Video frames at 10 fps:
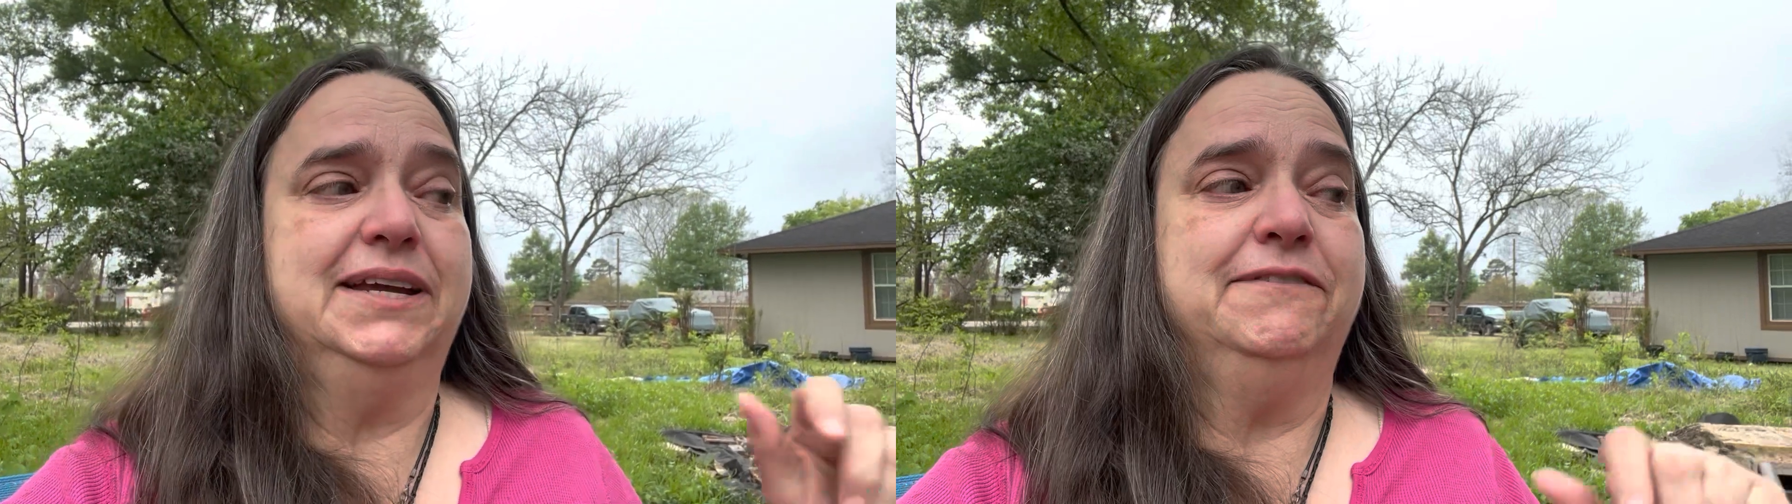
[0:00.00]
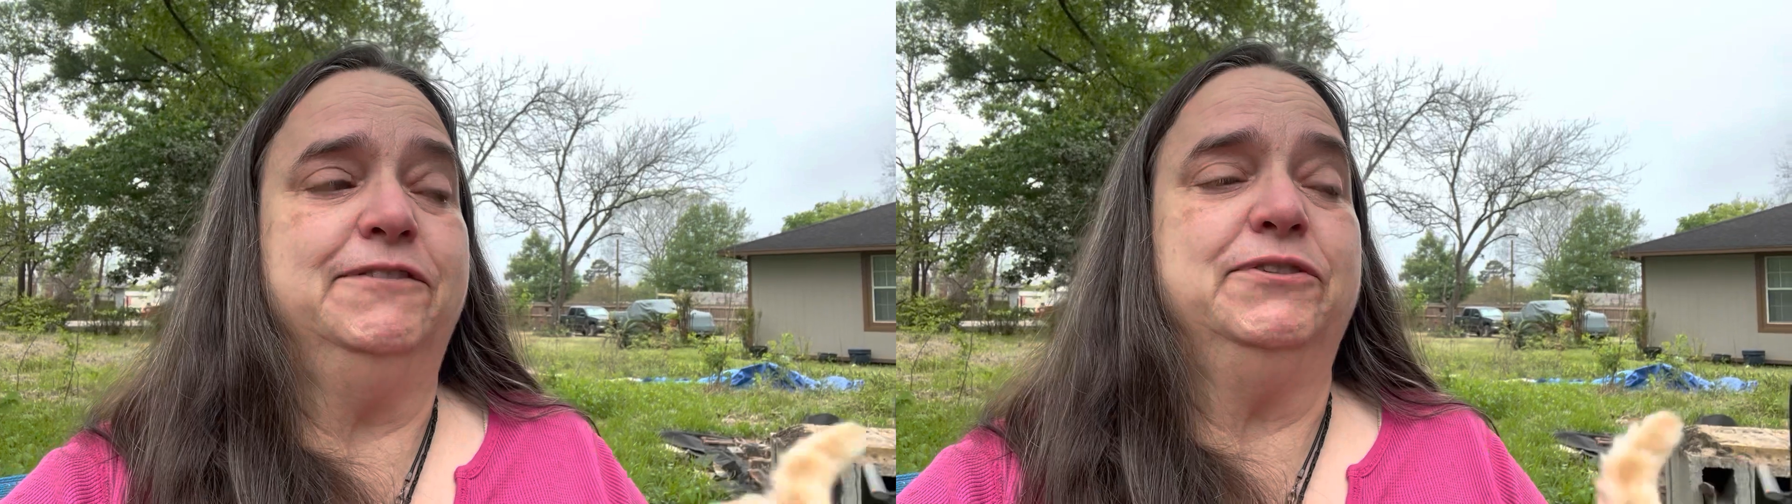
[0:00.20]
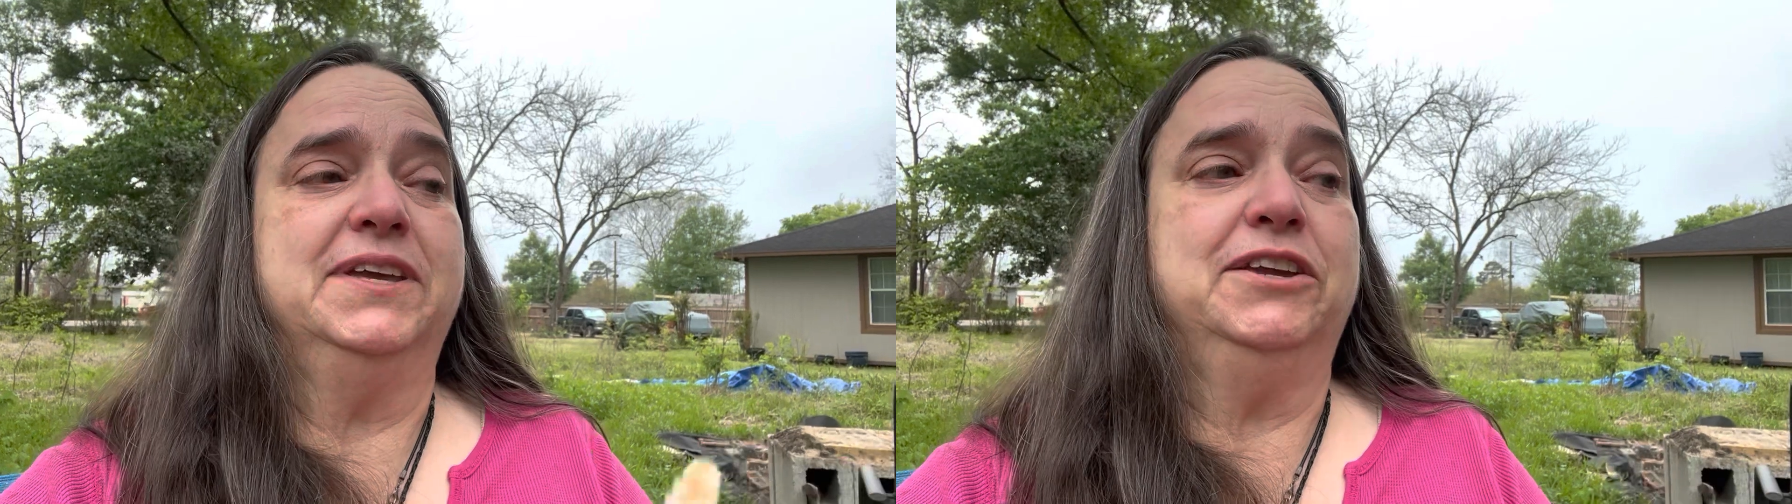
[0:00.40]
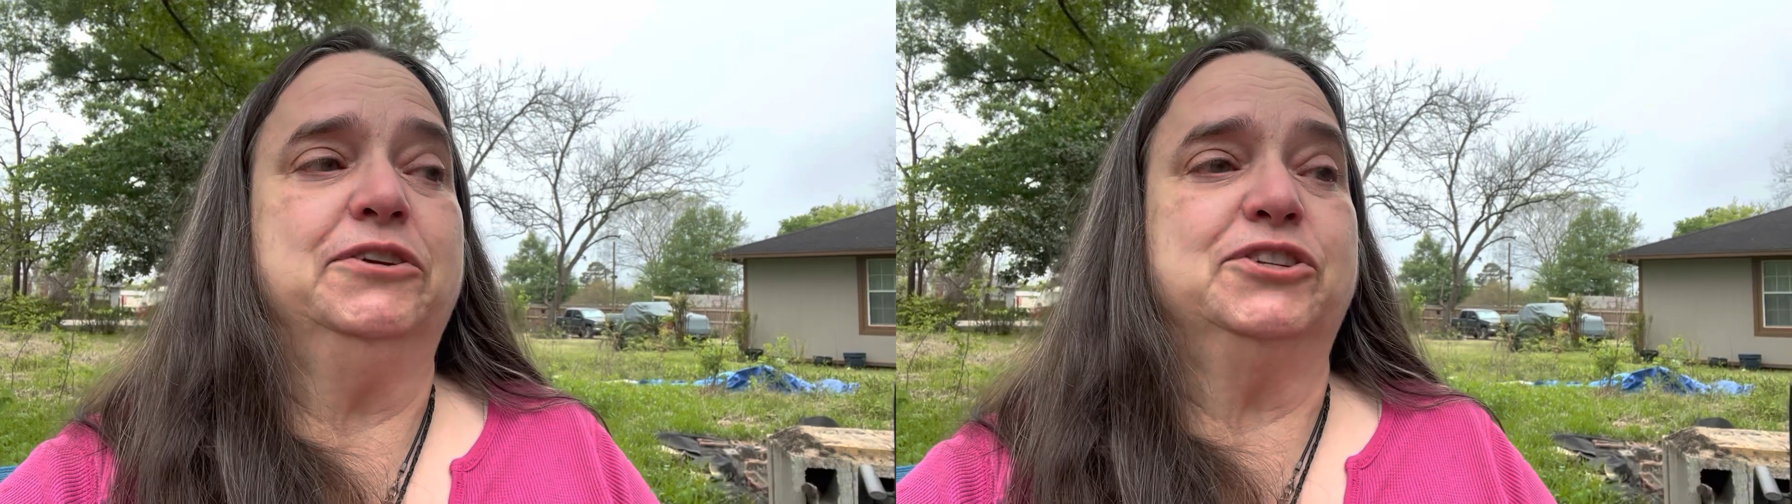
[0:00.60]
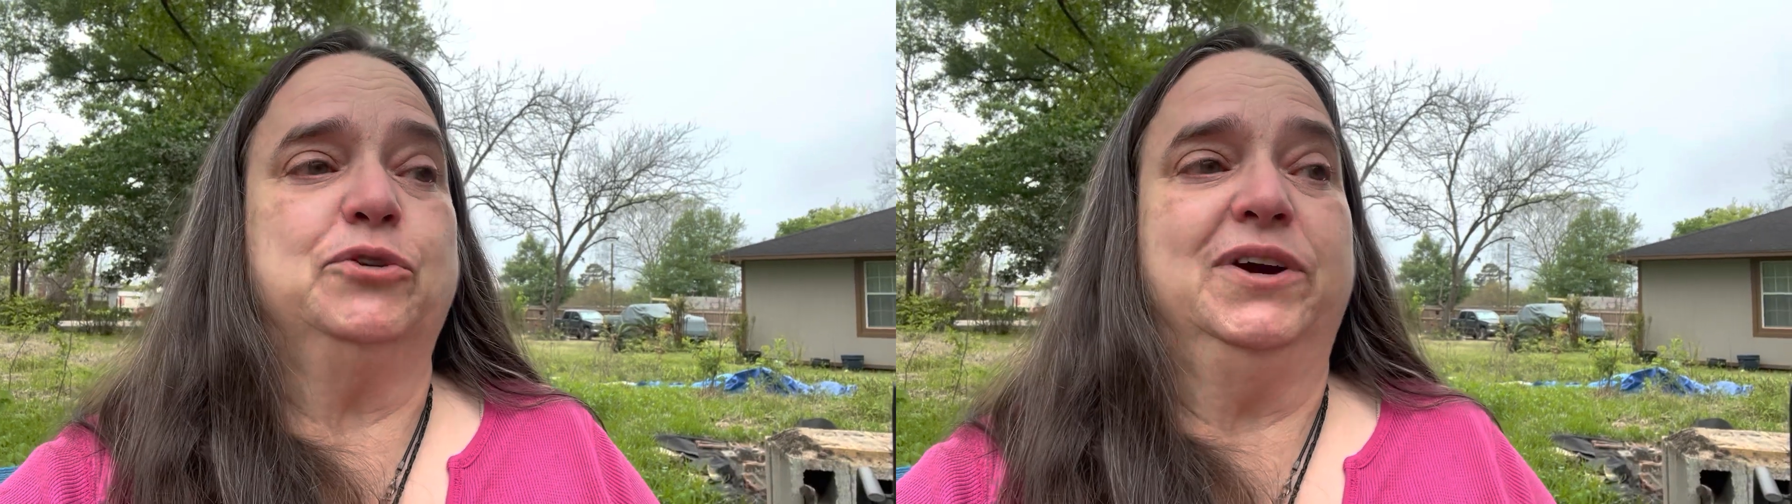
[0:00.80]
if you think
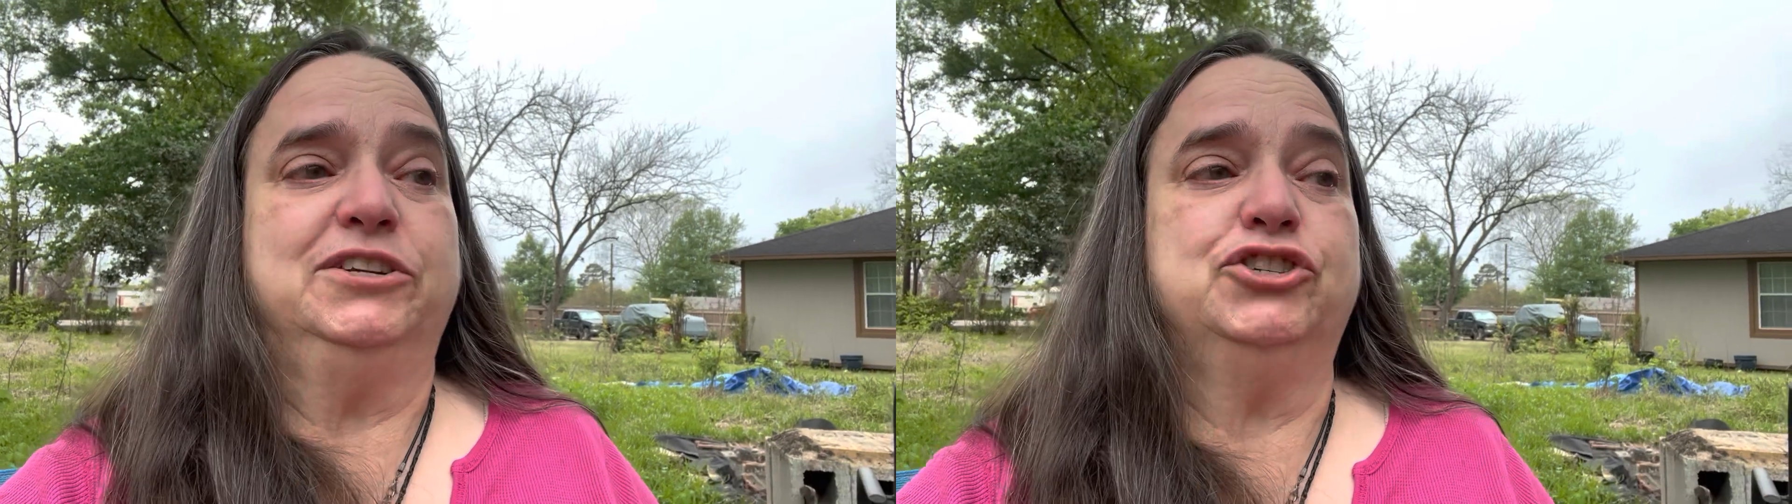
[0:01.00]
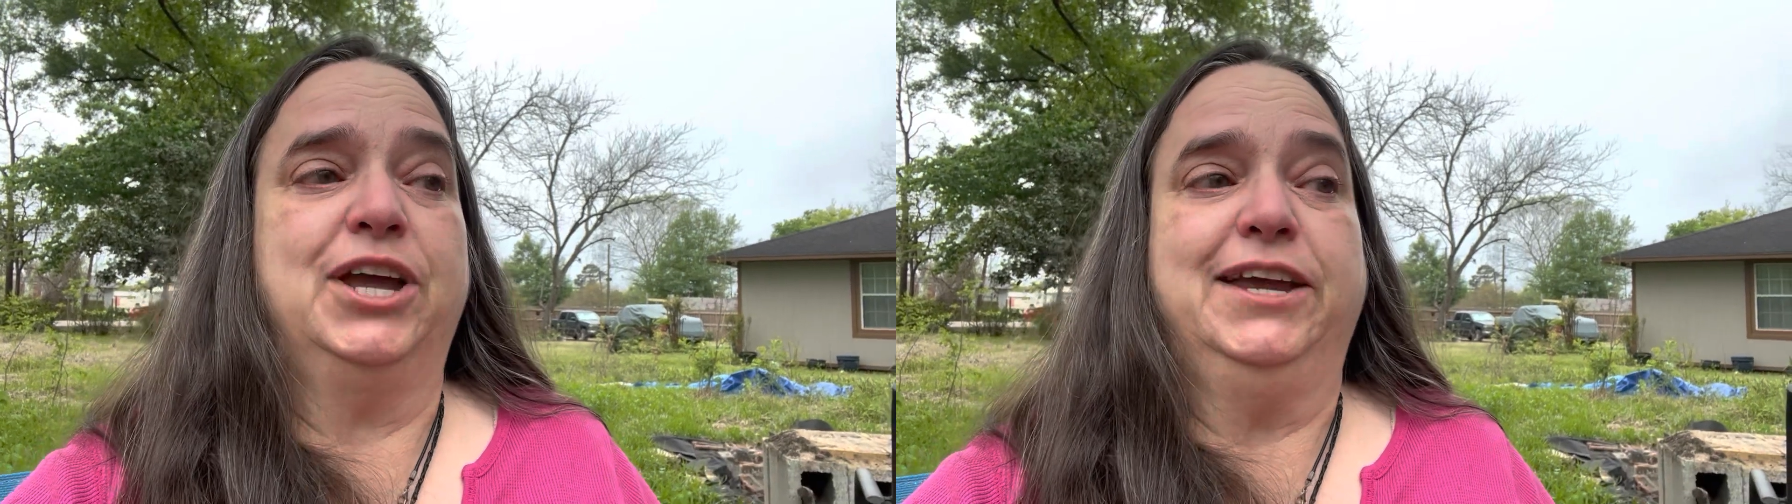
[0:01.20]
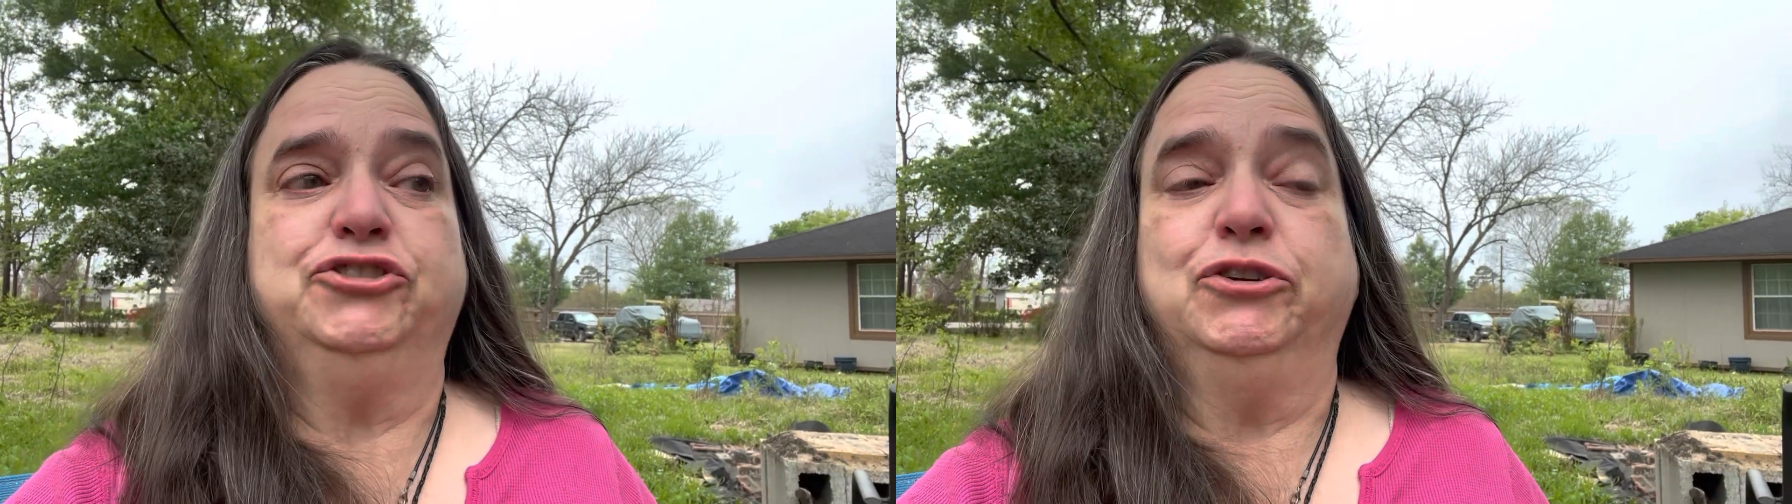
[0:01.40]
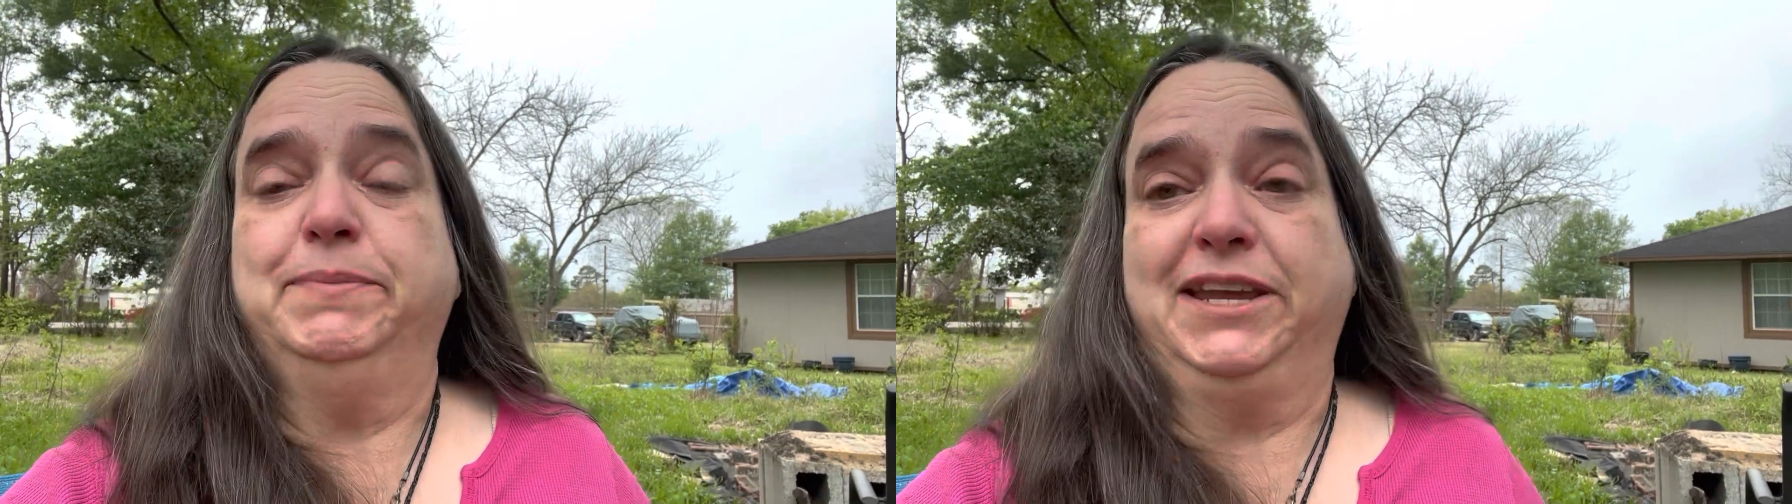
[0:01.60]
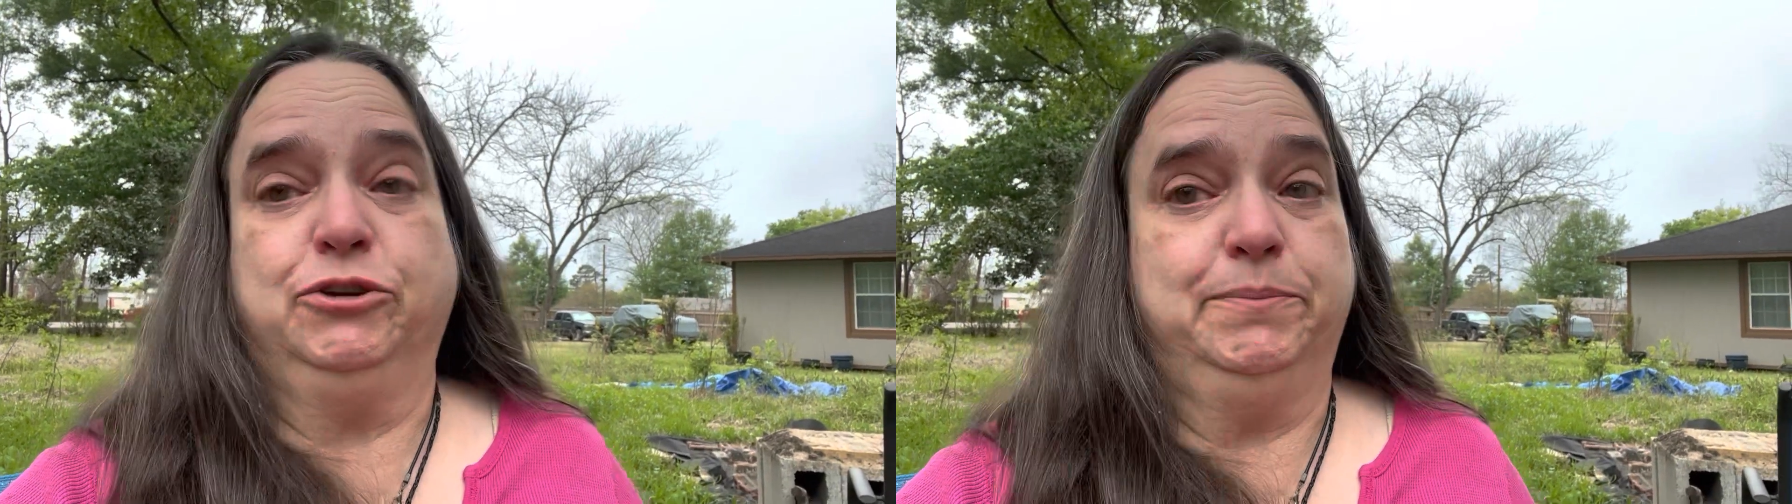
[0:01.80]
it's going to change you and
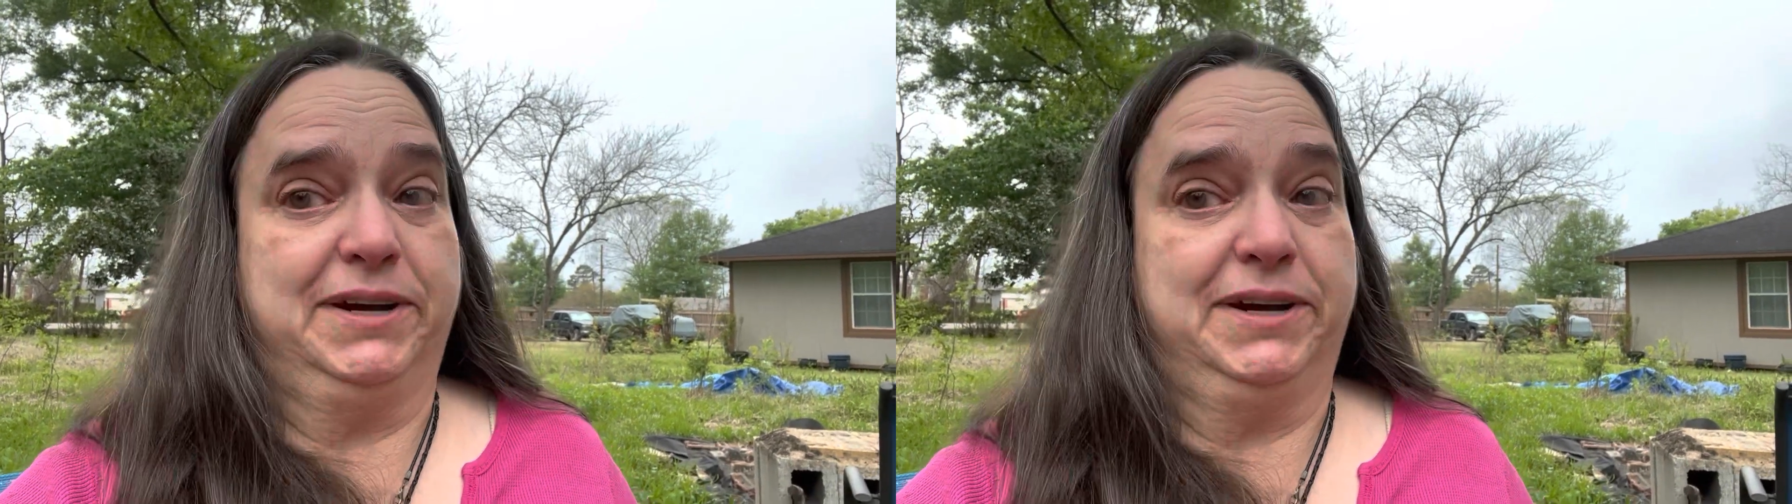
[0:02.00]
make you a